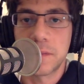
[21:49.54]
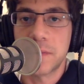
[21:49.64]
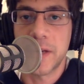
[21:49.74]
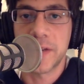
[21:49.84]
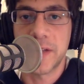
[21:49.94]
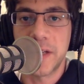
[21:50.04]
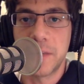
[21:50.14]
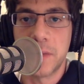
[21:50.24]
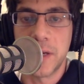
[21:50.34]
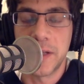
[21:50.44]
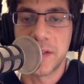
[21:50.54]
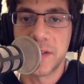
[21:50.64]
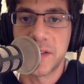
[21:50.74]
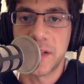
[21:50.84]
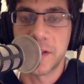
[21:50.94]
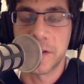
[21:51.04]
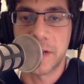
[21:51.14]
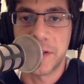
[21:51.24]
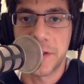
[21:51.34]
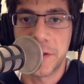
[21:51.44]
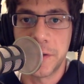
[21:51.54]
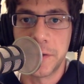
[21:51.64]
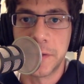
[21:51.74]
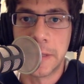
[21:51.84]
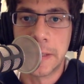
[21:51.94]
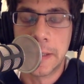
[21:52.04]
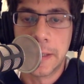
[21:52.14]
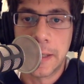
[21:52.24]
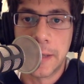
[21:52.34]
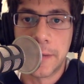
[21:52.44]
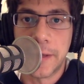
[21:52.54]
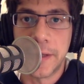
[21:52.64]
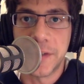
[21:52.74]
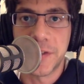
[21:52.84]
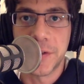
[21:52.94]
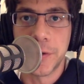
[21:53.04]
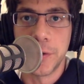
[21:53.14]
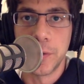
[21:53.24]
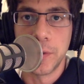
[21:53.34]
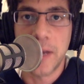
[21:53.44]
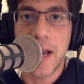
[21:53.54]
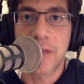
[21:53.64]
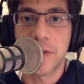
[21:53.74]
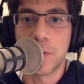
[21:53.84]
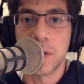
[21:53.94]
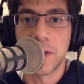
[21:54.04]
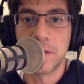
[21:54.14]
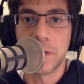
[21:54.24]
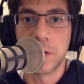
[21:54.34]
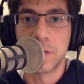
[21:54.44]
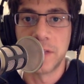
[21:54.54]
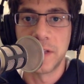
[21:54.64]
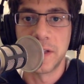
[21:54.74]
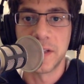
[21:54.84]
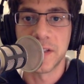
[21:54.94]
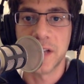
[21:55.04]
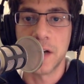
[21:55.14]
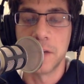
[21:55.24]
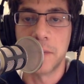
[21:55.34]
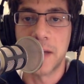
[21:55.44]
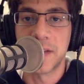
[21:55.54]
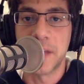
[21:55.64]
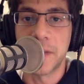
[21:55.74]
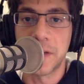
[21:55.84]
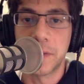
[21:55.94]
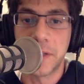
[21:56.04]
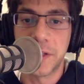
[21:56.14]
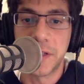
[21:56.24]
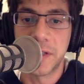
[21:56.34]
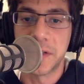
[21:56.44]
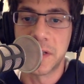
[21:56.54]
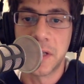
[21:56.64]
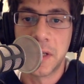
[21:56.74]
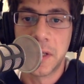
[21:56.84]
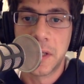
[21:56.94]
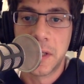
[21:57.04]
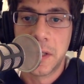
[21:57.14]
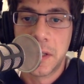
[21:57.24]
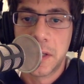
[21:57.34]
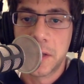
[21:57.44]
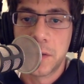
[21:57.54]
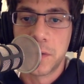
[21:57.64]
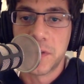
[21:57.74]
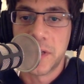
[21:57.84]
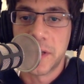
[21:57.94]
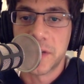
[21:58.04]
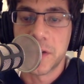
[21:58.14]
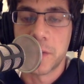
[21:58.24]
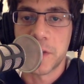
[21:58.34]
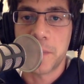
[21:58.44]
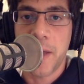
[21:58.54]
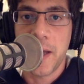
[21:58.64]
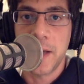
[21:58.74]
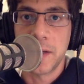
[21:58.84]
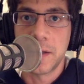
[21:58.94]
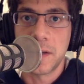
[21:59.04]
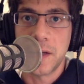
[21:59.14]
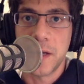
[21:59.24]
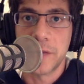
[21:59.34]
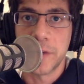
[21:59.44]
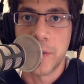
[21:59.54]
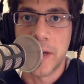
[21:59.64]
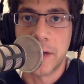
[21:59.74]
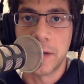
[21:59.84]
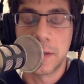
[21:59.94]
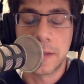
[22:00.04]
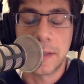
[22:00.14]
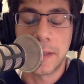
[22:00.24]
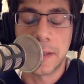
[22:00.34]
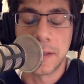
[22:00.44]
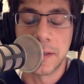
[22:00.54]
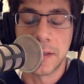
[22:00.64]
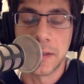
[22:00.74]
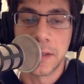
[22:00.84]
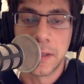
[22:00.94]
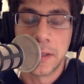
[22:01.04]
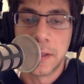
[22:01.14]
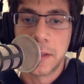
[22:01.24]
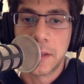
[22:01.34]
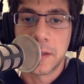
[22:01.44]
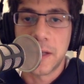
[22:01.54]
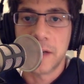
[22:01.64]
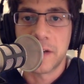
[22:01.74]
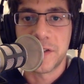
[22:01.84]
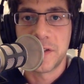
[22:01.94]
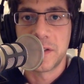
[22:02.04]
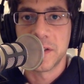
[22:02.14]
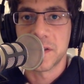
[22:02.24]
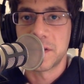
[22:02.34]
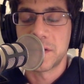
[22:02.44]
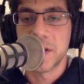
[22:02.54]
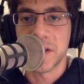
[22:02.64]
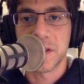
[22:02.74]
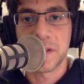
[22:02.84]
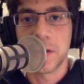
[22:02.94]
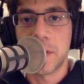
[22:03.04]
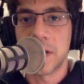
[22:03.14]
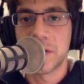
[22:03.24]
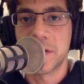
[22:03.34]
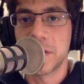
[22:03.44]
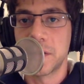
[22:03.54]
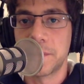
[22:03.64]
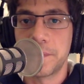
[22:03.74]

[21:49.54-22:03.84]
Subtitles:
extending my sincerest gratitude and thanks to everyone involved in this current pandemic, which is causing so much pain everywhere. And that gratitude doesn't just go out to